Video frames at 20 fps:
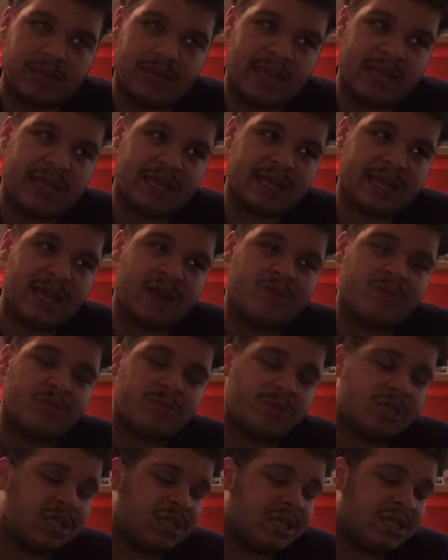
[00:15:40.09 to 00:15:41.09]
And I don't
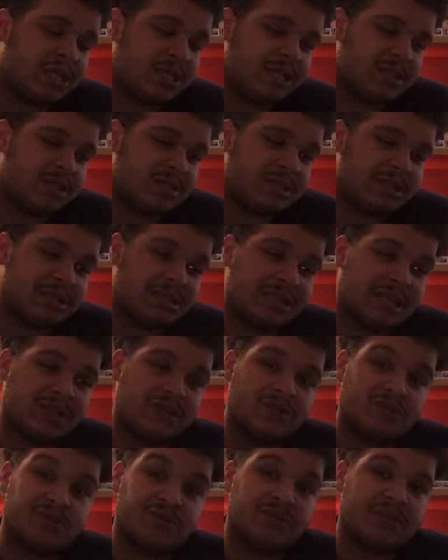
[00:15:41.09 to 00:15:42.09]
mean it in the sense that I
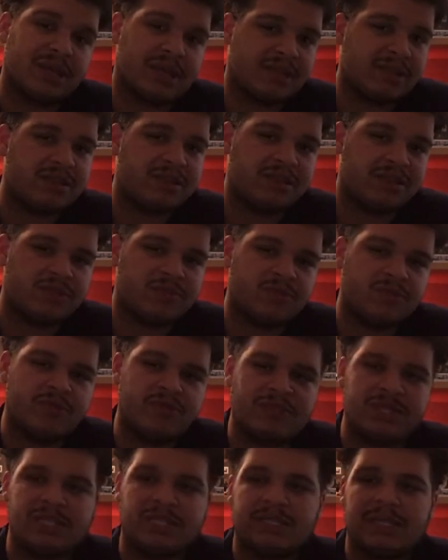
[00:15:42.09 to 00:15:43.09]
don't like these
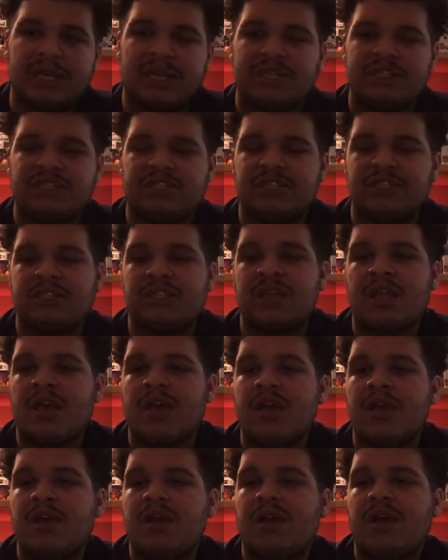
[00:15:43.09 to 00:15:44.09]
movies.
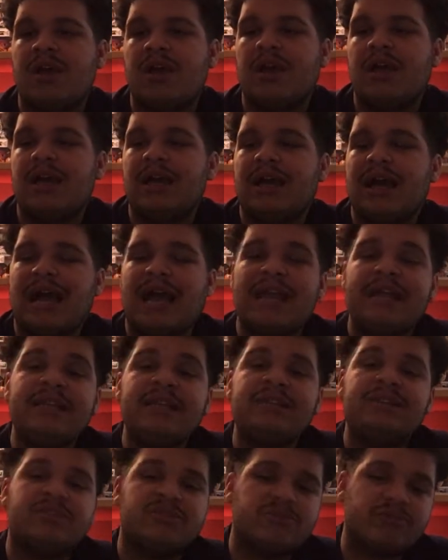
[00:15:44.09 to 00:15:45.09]
I
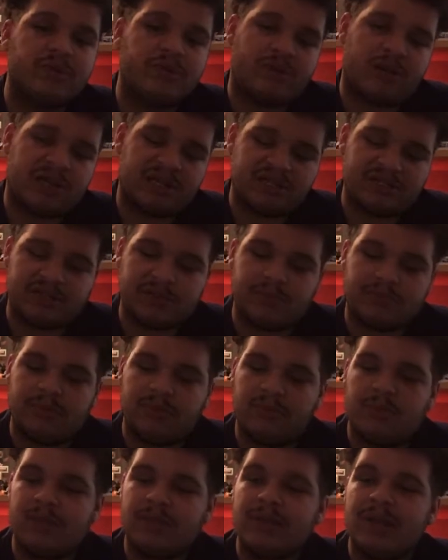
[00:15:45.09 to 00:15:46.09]
need to rewatch them.
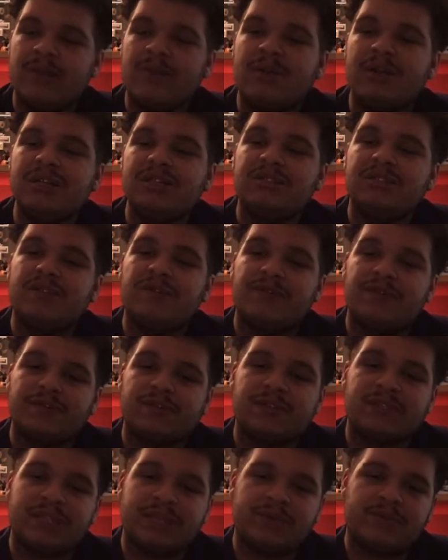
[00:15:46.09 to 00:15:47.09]
When I watched the
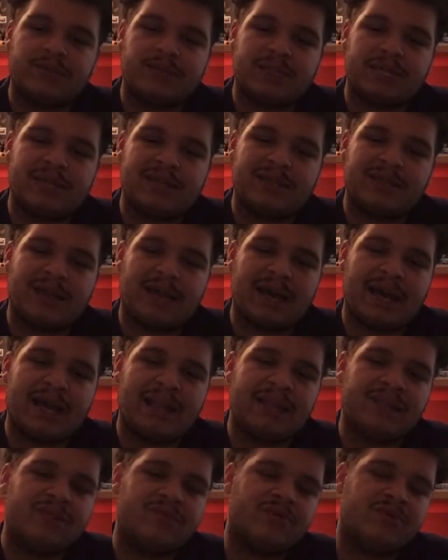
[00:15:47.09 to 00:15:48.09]
first Evil Dead, I
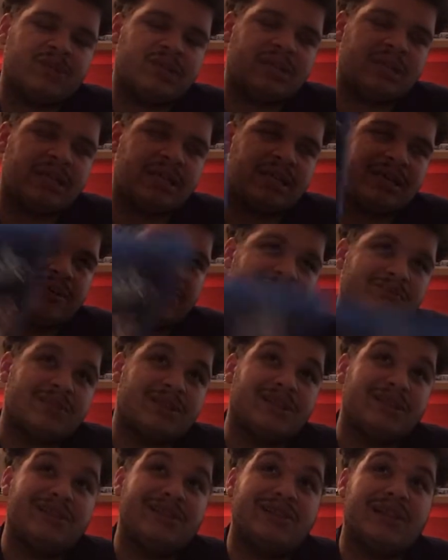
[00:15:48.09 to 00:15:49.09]
didn't really
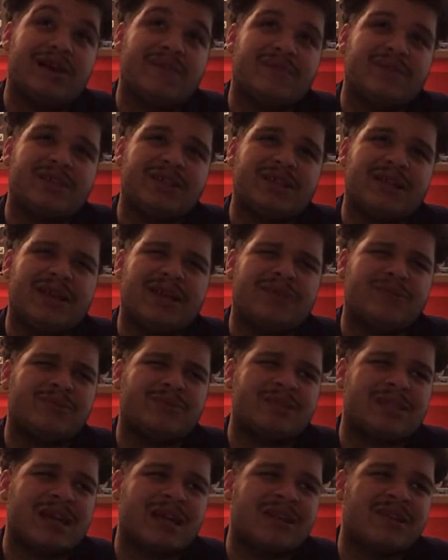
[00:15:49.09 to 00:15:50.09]
love it. I
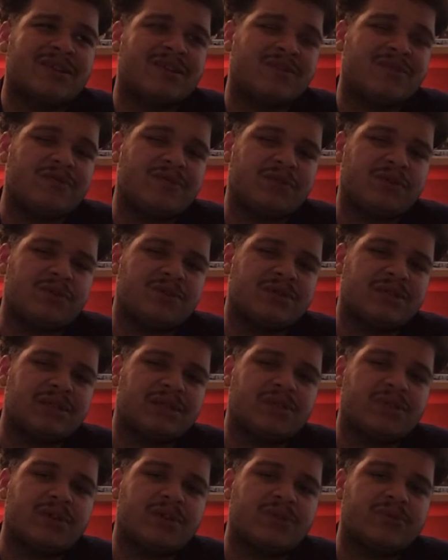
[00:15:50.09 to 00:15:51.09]
was kind of confused
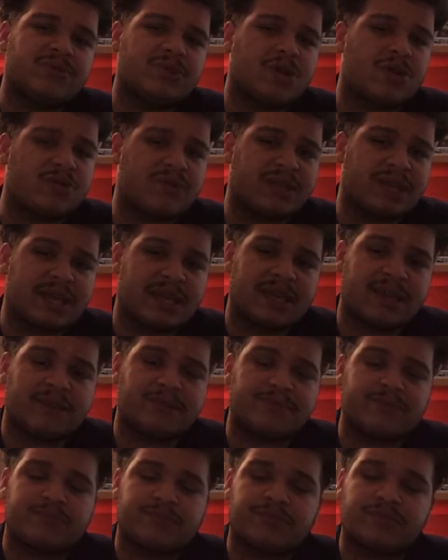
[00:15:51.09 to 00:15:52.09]
and thought it was okay.
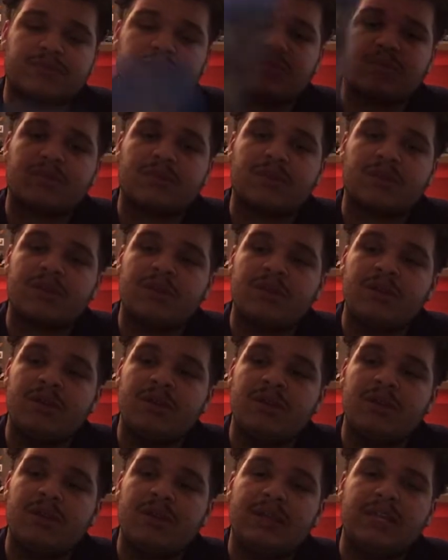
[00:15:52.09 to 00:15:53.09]

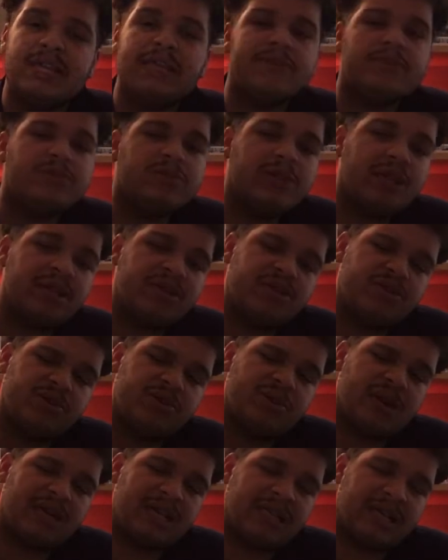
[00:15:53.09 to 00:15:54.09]
Evil Dead
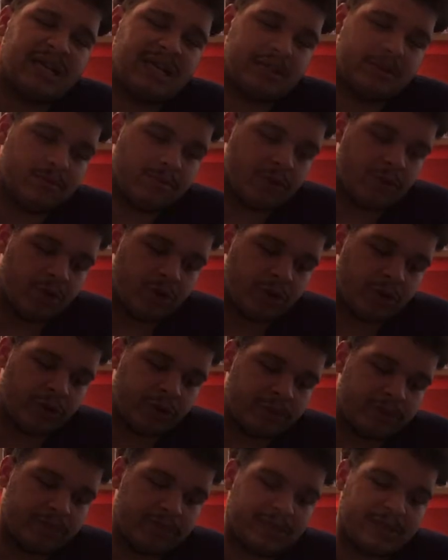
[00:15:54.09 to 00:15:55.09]
2 I liked more,
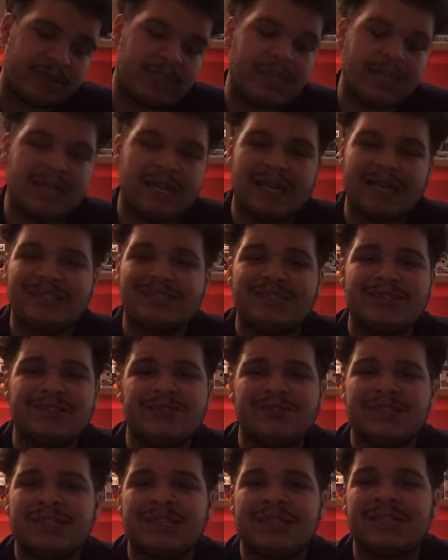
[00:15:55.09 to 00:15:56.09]
but again, I
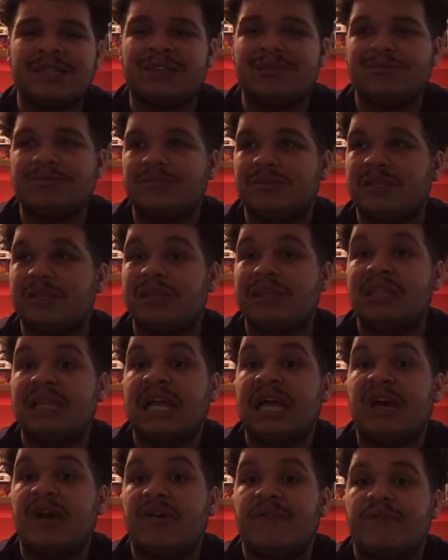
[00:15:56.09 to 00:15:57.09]
still didn't
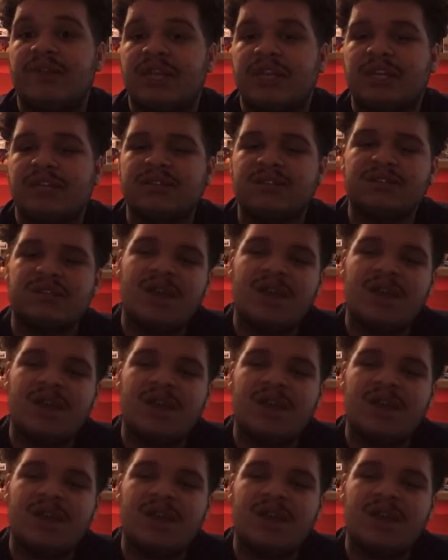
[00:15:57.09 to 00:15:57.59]
love it.